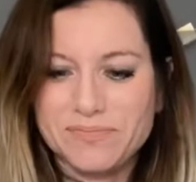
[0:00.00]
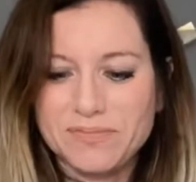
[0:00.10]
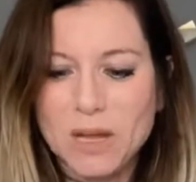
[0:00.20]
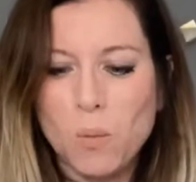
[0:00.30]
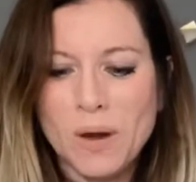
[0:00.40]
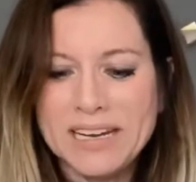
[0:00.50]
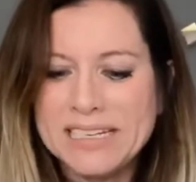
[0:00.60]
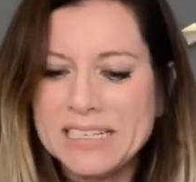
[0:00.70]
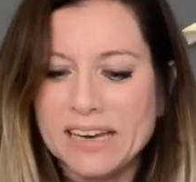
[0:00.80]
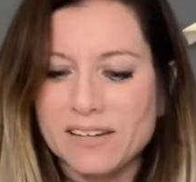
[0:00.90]
What
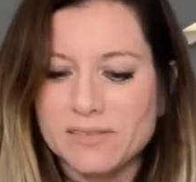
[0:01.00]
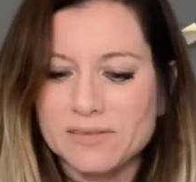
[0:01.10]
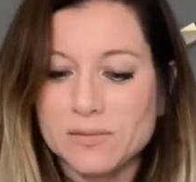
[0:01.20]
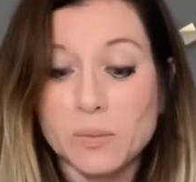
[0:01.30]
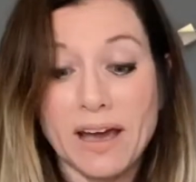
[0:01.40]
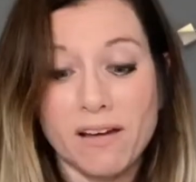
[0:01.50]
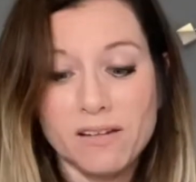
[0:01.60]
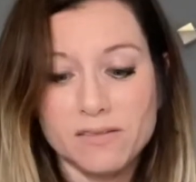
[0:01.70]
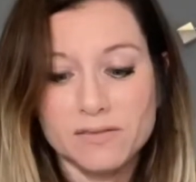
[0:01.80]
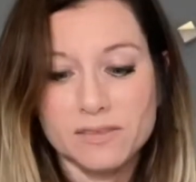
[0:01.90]
is it? Well,
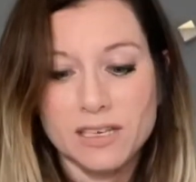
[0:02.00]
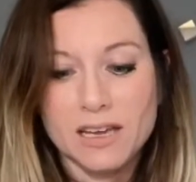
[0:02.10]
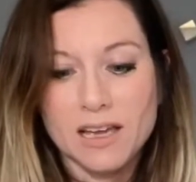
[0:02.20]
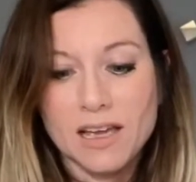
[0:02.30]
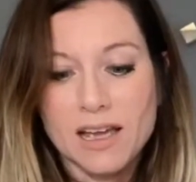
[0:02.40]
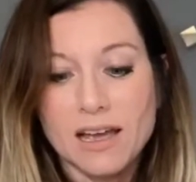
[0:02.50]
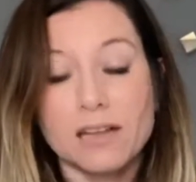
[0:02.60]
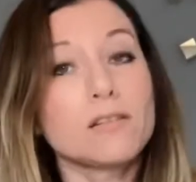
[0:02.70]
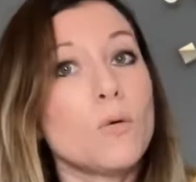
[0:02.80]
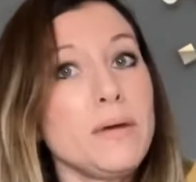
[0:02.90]

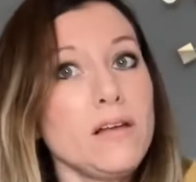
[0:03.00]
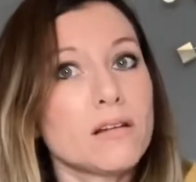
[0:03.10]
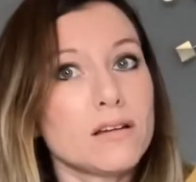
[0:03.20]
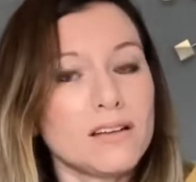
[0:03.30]
glow milk.